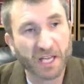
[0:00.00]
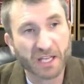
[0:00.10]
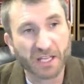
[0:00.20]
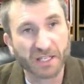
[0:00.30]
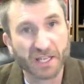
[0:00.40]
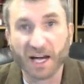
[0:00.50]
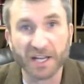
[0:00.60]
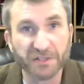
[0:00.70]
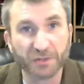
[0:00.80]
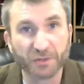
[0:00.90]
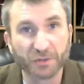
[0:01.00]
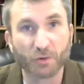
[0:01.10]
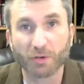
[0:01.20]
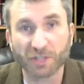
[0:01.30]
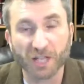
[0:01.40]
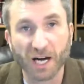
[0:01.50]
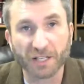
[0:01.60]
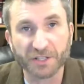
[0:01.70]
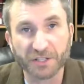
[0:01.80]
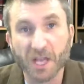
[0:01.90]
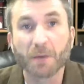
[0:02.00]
in high school or college,